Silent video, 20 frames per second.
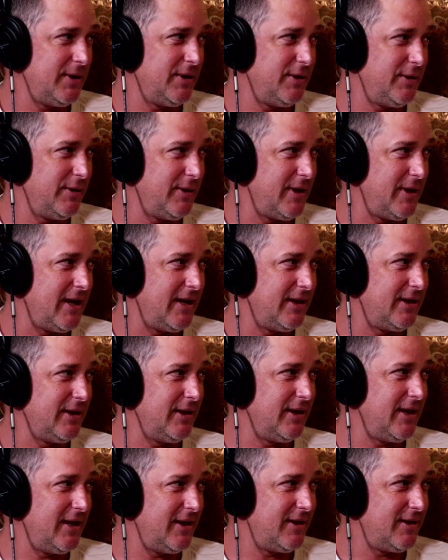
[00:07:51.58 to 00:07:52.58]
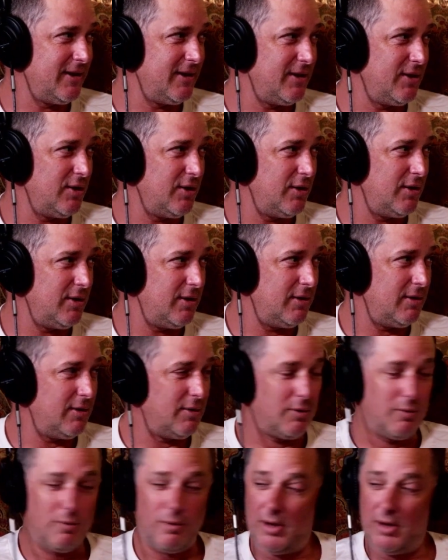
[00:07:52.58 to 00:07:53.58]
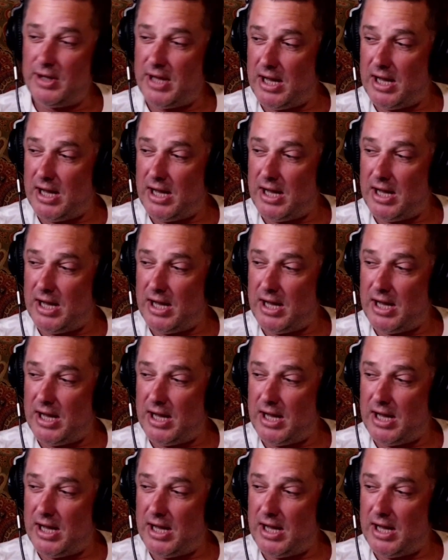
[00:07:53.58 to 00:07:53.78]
You think that's going to happen to Anthony Davis? You think it's going to